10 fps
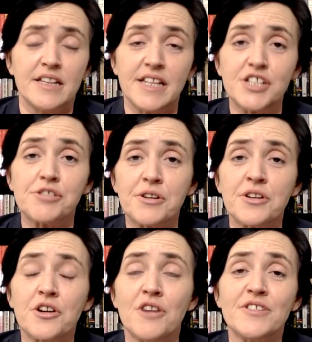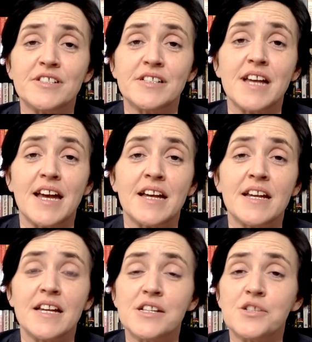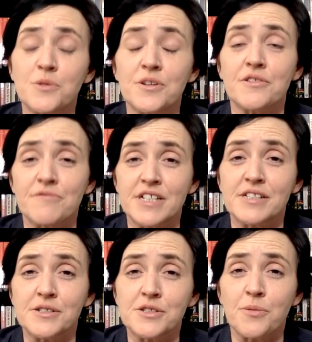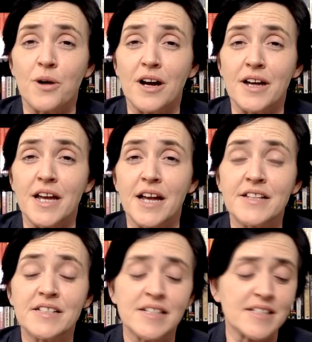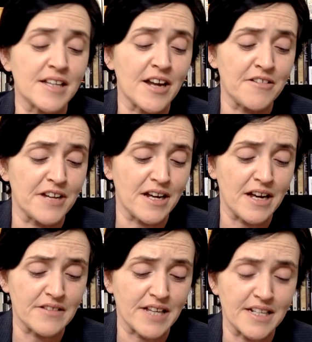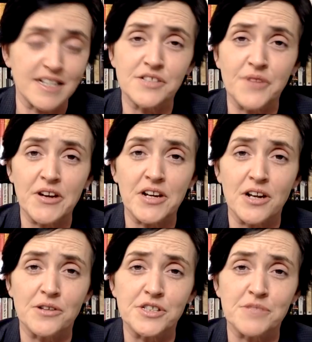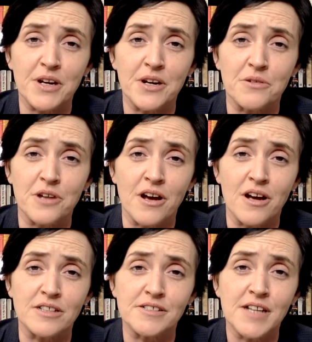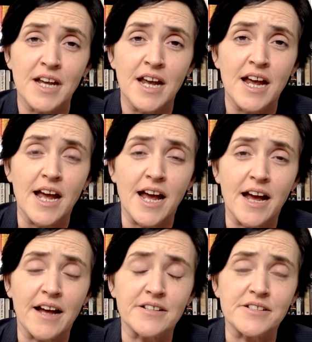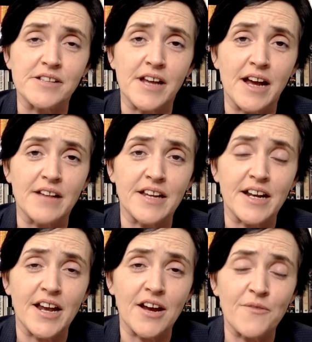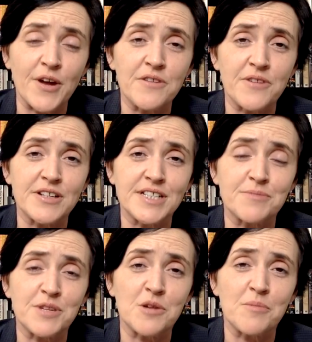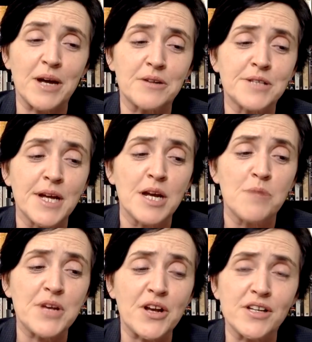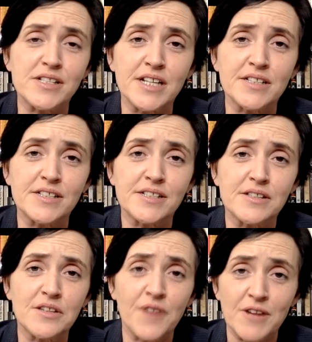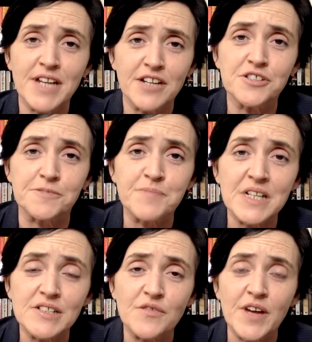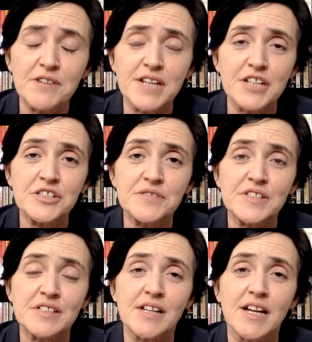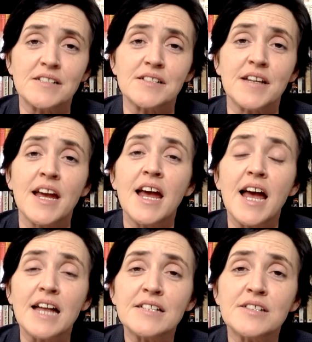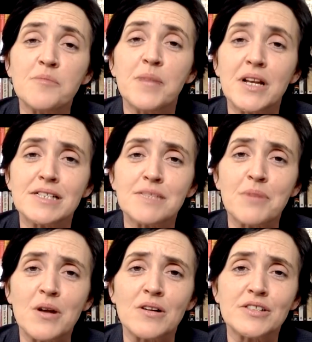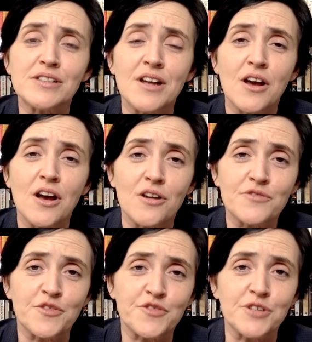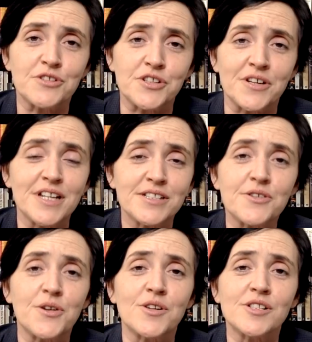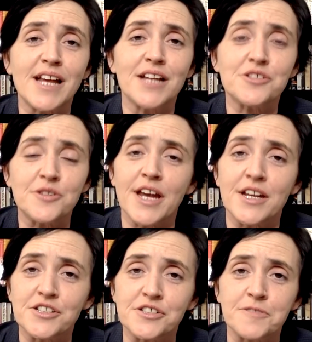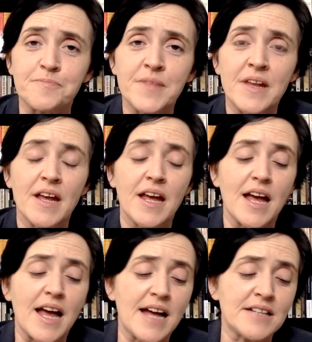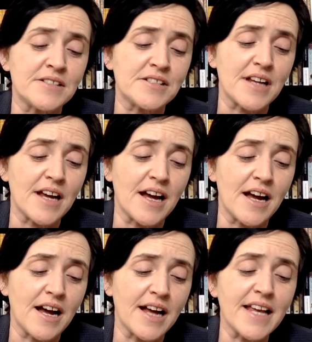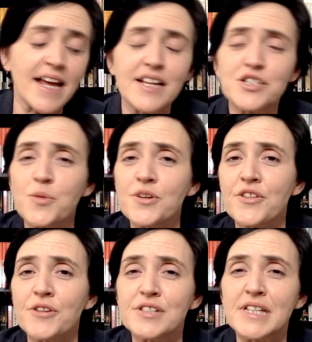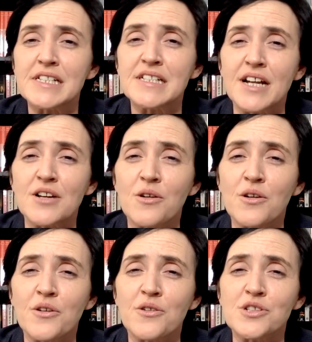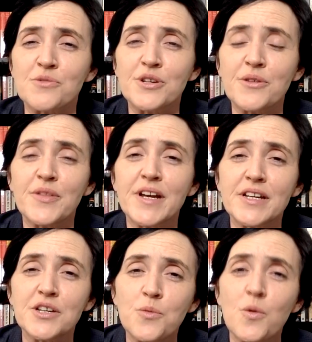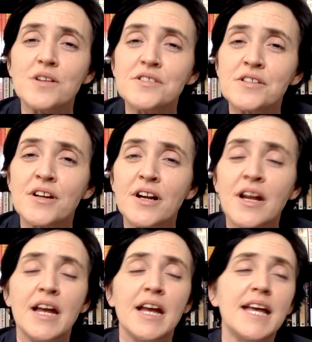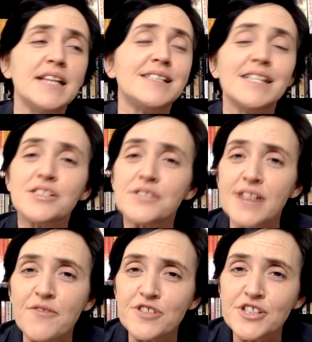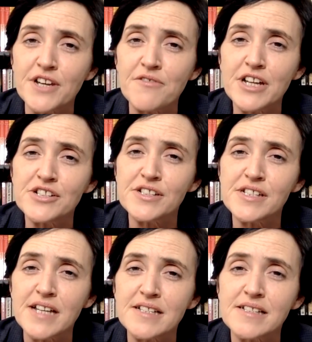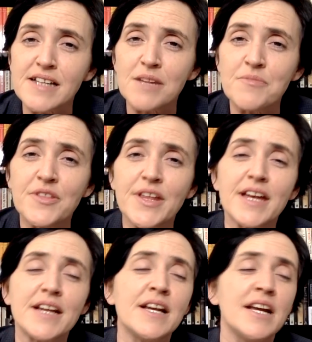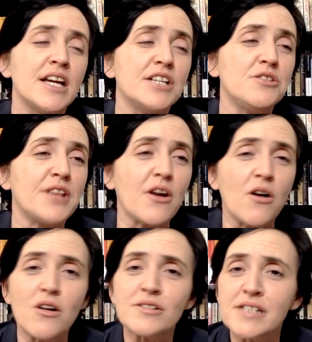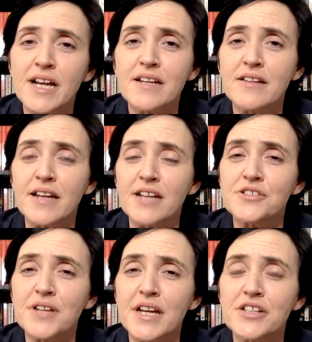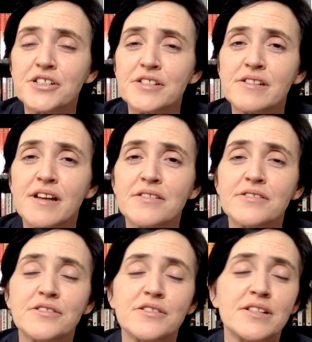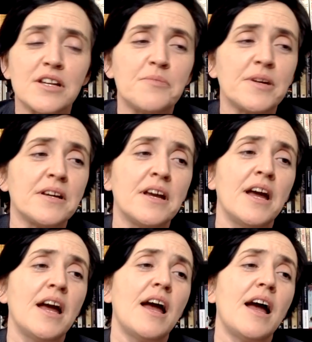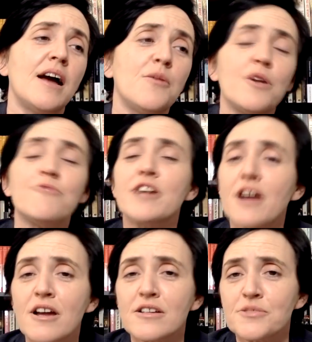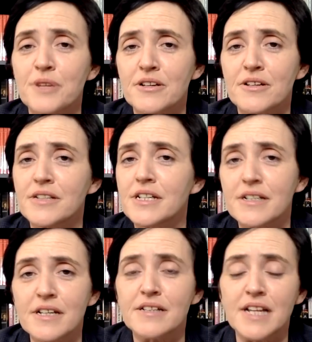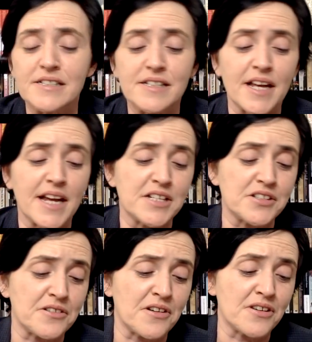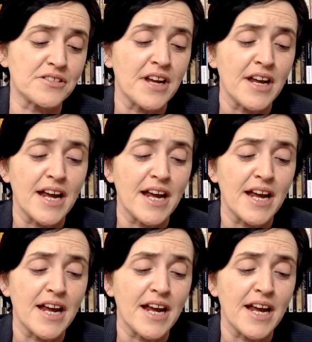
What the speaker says: the issue I'm going to cover today is one of the reasons why. And this is an area that is very close to my own heart and that I care very, very deeply about, because it's the foundation. It's the foundation of society and it's the building blocks of the future. It is, of course, education. And again, it's one of those things like law and order where you think, you wonder, does every generation say the same thing? Do they all say that education standards are slipping? Well, regardless whether that's the case or not,